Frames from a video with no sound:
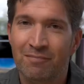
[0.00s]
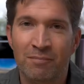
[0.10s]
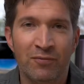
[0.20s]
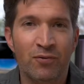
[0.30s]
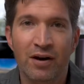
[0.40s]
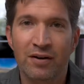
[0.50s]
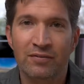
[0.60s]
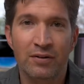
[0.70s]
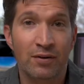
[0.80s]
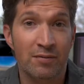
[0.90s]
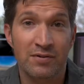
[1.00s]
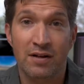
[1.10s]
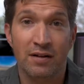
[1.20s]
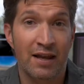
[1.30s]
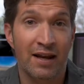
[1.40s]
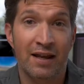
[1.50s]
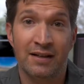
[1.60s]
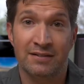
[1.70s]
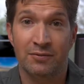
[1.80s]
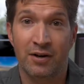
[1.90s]
before I even knew it, I was on that
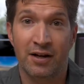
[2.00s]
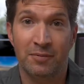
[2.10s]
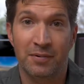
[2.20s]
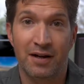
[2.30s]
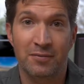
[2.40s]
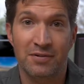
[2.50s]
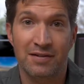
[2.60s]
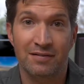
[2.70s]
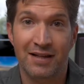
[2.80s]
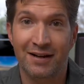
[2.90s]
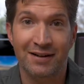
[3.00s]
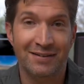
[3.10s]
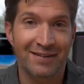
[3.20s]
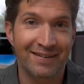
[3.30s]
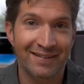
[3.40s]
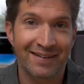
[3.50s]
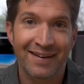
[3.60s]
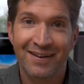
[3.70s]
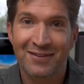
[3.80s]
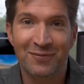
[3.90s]
exit ramp, and I was down in the
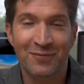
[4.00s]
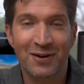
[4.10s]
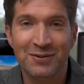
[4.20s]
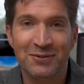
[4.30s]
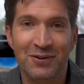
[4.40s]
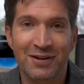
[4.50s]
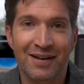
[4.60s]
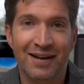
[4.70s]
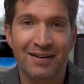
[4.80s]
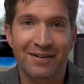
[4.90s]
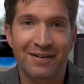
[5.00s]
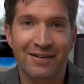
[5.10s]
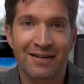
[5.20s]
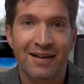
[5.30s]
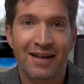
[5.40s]
Falls Creek area